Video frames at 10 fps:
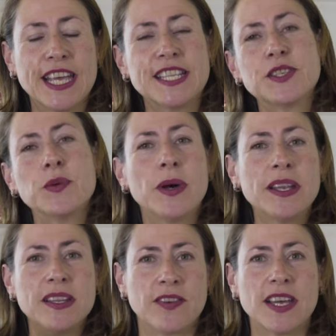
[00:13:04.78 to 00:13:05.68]
And so,
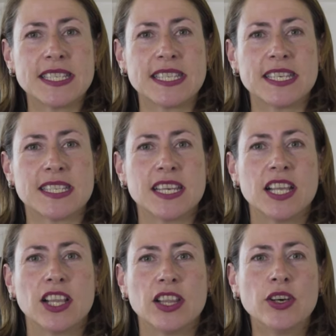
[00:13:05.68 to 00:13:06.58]
one advice is
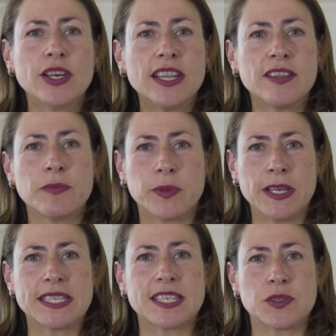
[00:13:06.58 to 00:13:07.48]
look at the
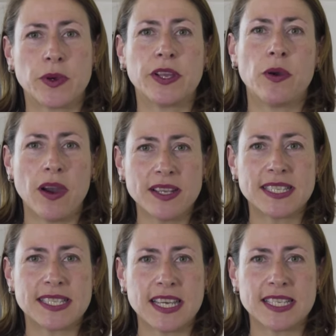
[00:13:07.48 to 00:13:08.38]
places where you are
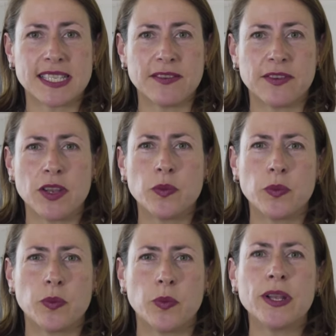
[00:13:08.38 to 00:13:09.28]
decisive and
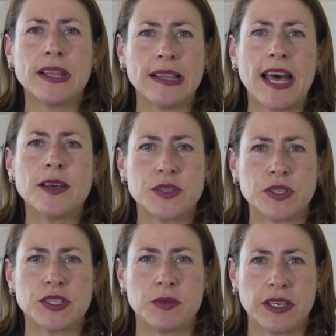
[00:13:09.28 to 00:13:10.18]
what allows
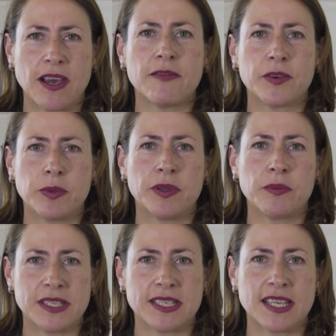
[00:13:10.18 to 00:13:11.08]
you to be comfortable
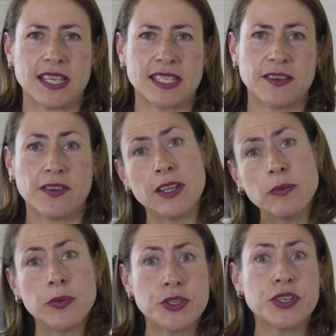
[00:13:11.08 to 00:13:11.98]
and be decisive, and
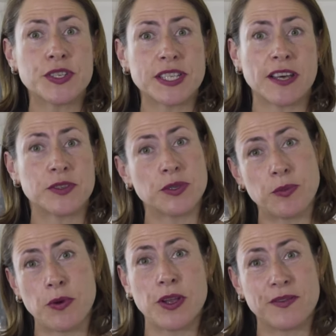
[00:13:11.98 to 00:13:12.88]
then push yourself to
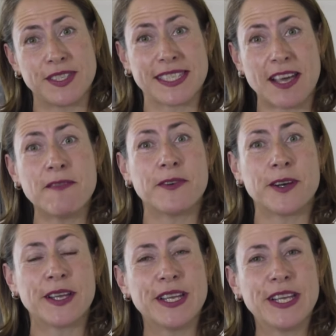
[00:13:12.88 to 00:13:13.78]
the point of
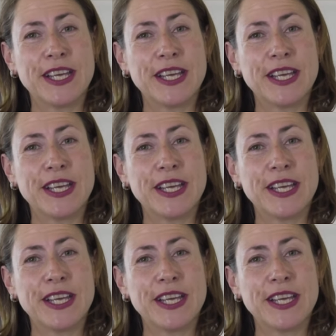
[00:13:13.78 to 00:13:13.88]
discomfort